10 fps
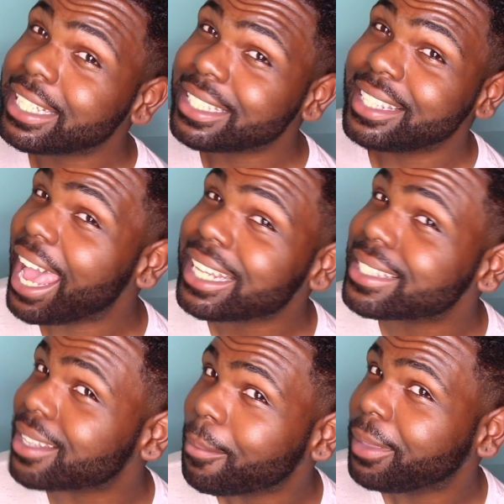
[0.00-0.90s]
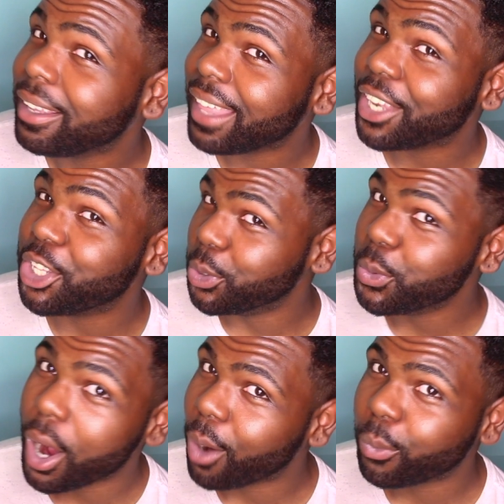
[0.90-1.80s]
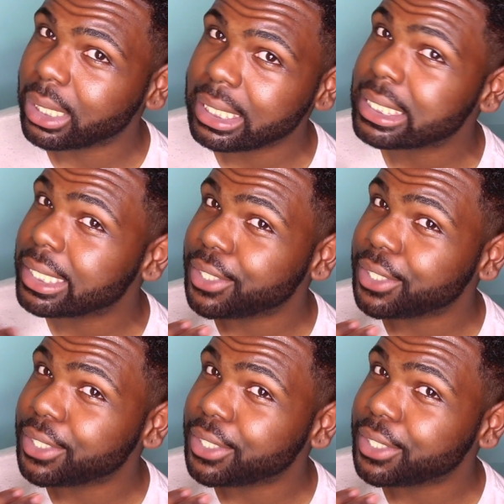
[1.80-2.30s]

Is that something that you are willing to